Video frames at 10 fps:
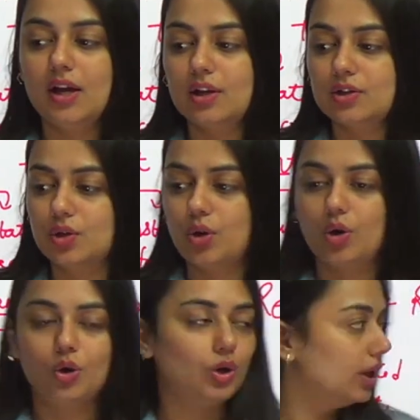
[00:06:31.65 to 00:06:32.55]

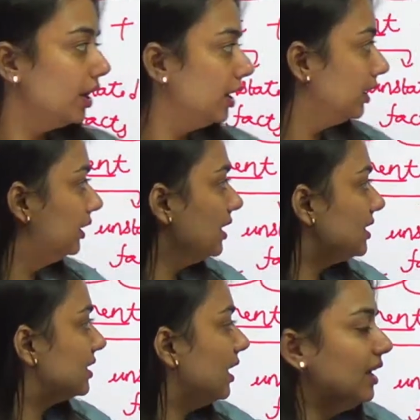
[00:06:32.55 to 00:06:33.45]
So this
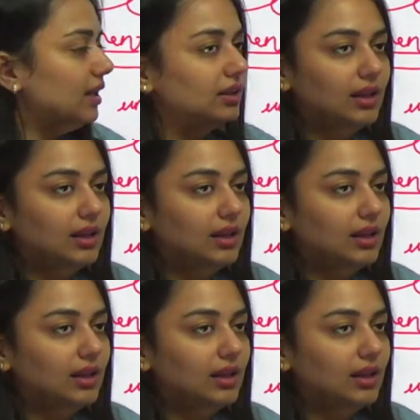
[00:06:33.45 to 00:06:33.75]
thing